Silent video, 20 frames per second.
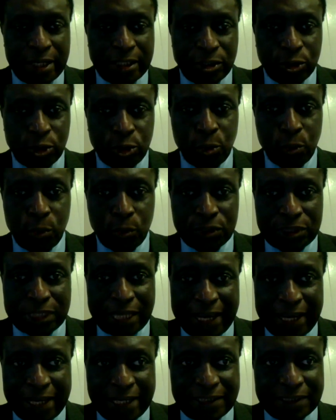two
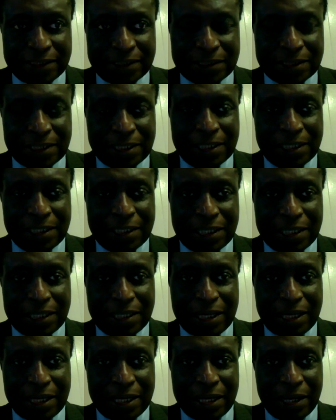sides
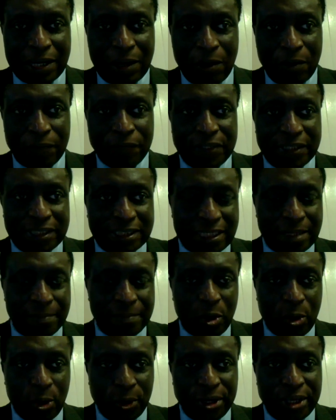of the same
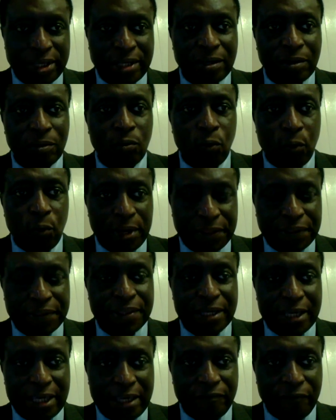coin with
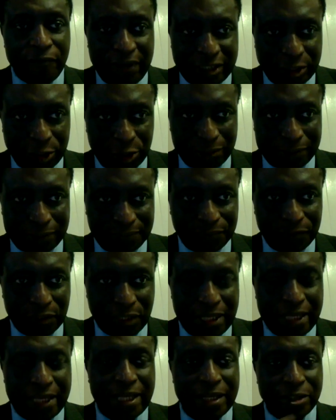invention.
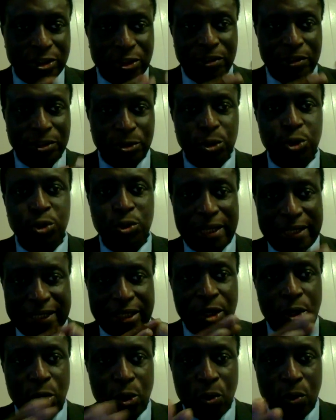They usually
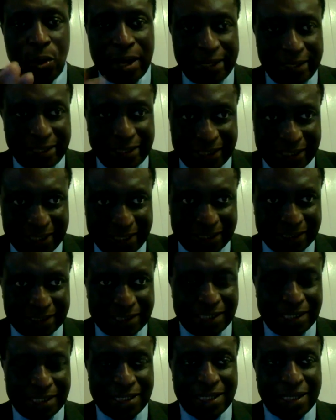go hand in hand.
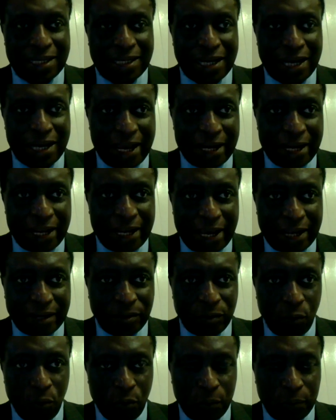
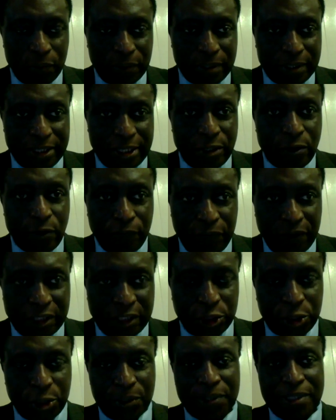And
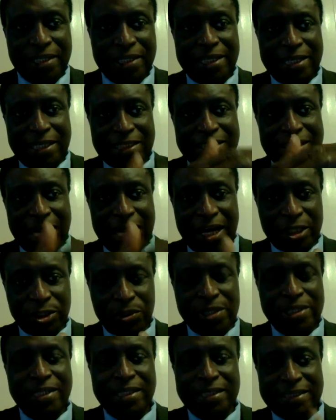innovation is
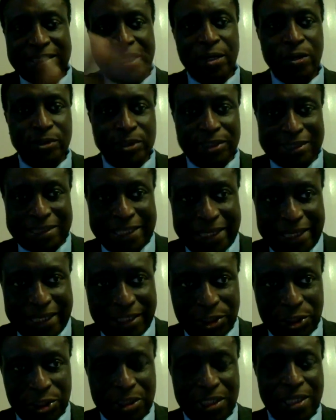actually the second
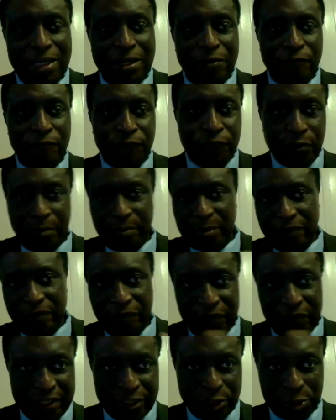stage from
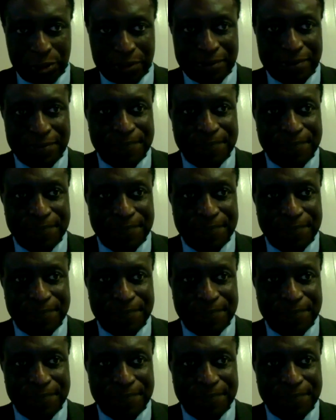invention.